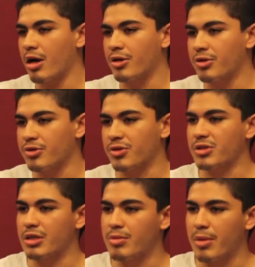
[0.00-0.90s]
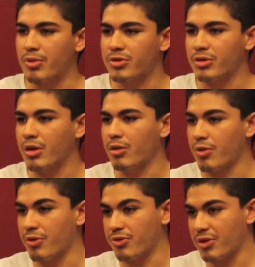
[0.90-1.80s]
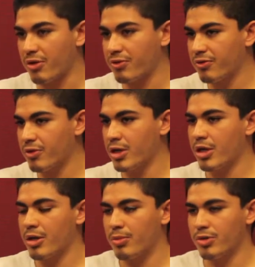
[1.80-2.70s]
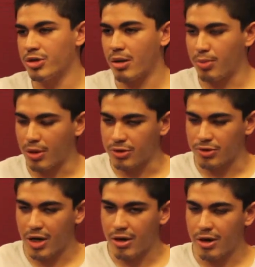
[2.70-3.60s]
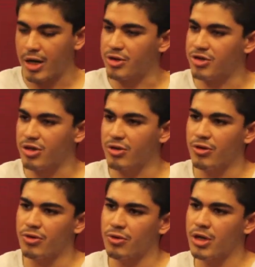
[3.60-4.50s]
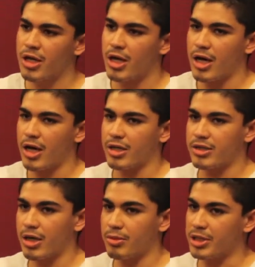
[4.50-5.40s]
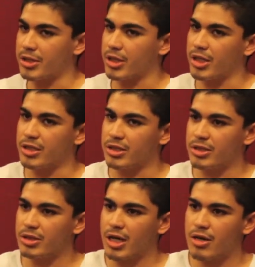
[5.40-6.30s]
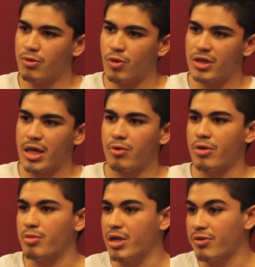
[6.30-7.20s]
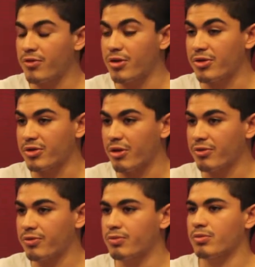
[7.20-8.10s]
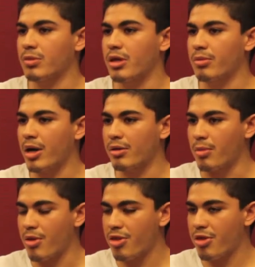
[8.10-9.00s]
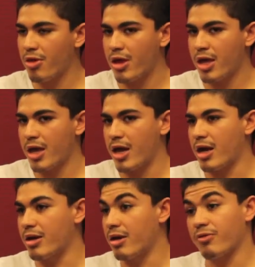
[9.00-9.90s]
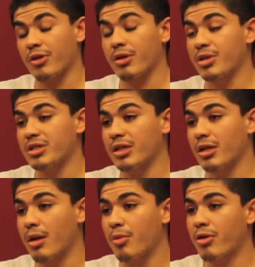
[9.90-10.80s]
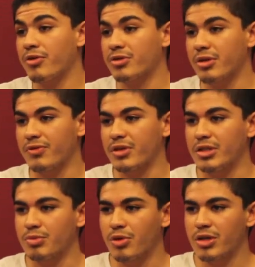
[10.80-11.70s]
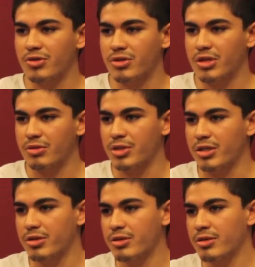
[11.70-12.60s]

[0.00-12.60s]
new trustee members along with yourself, John Paul Dreher and Shin Liu. Tell me just kind of what that would mean for yourself in about a month, and if we're going to be seeing a lot more of yourself at these Board of Trustees meetings.